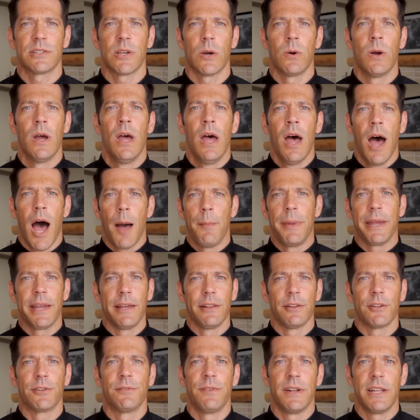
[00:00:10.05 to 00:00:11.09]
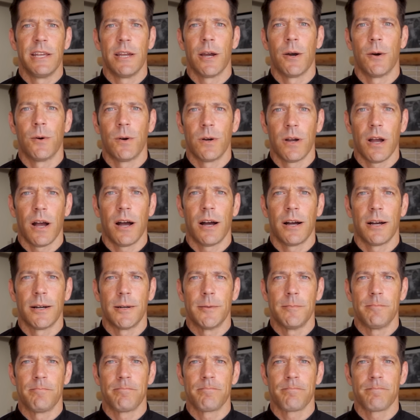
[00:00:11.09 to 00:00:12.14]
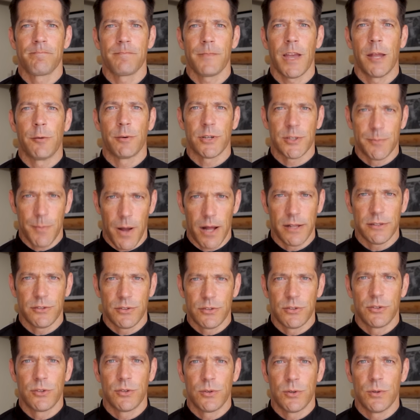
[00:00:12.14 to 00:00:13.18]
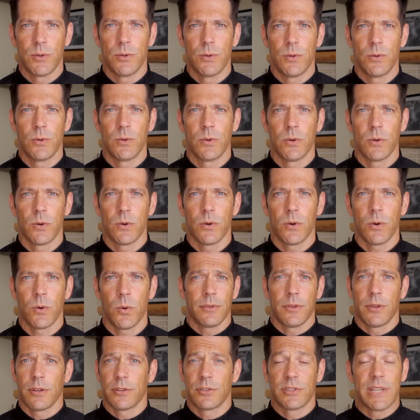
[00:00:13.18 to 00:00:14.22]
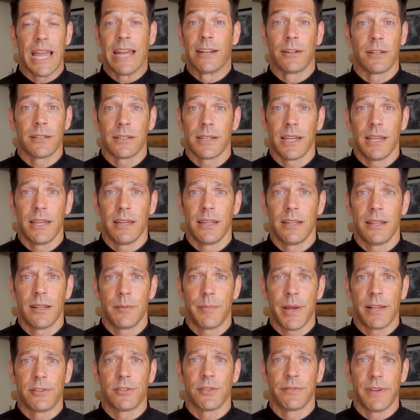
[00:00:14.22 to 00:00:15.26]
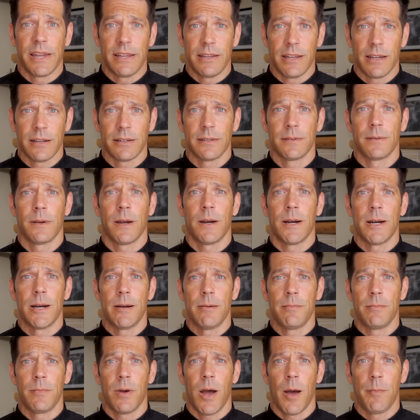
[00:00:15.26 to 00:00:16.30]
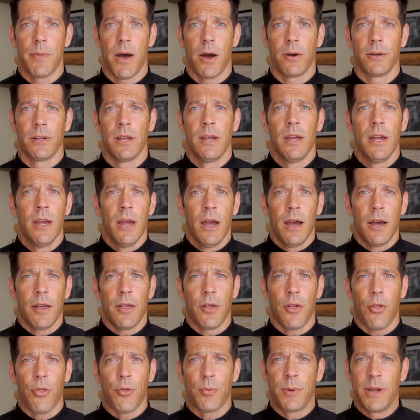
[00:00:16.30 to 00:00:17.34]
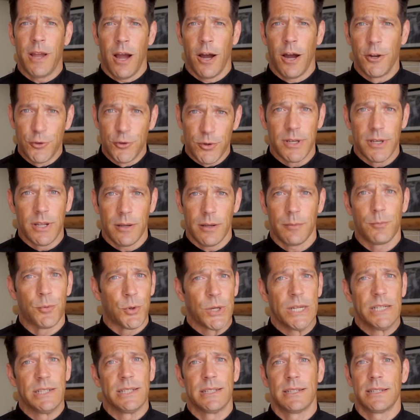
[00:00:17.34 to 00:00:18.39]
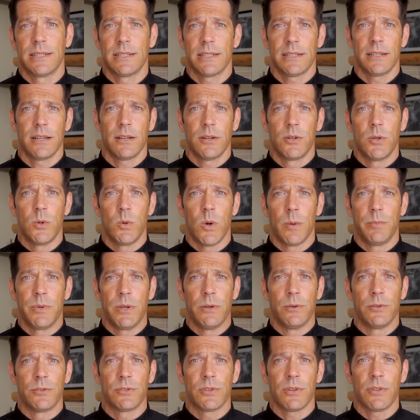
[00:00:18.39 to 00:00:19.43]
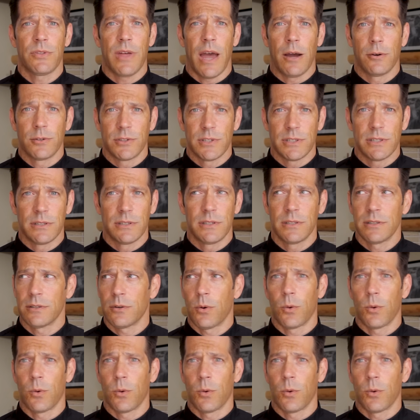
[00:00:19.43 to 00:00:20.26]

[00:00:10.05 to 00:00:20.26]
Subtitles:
So I'm making this video in response to the scandal in Pennsylvania about 300 priests who abused thousands